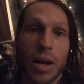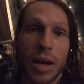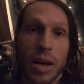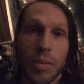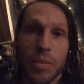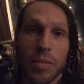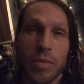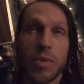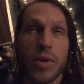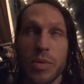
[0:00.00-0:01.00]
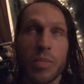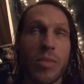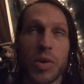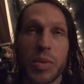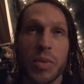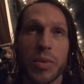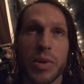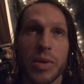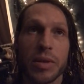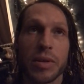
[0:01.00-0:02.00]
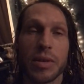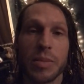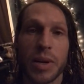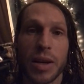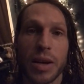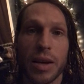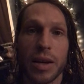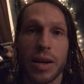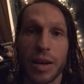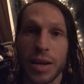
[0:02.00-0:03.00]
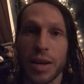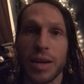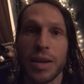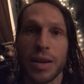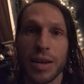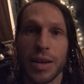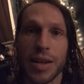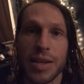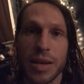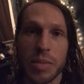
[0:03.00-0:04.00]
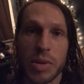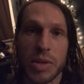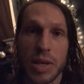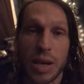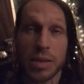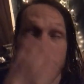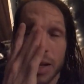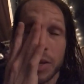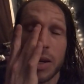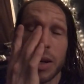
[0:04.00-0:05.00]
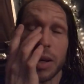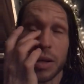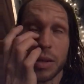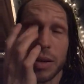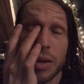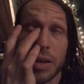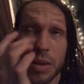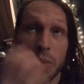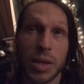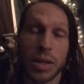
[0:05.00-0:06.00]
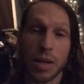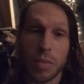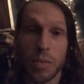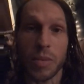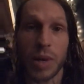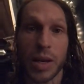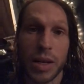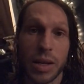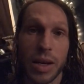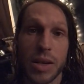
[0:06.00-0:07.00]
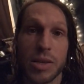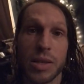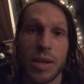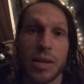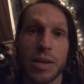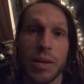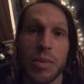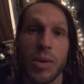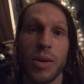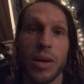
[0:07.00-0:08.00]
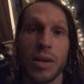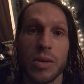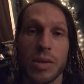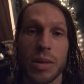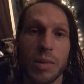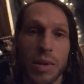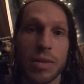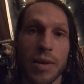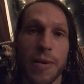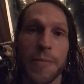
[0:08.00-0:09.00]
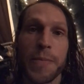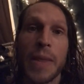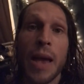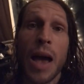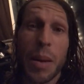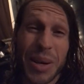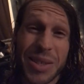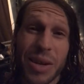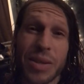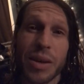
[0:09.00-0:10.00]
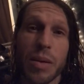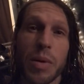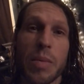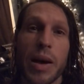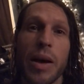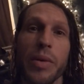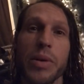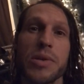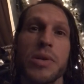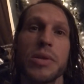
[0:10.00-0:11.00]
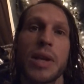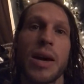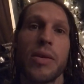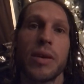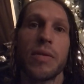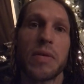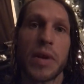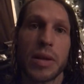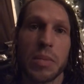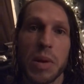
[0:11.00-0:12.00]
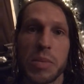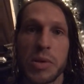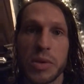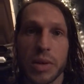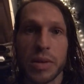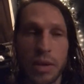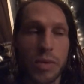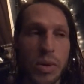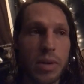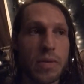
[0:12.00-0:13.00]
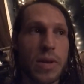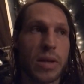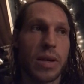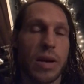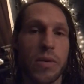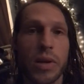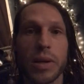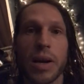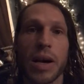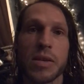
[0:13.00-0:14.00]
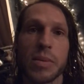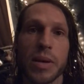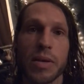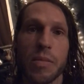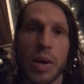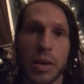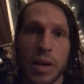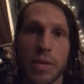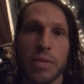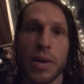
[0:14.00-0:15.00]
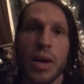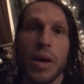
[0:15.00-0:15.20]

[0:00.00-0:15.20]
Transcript: um, for multiple reasons but uh, I, again uh, anytime there's this hesitation I consider that to be um, an indication that it's time to go ahead and do something so I'm going to talk to y'all about my health issues and how they've affected my music they've really affected every aspect of my life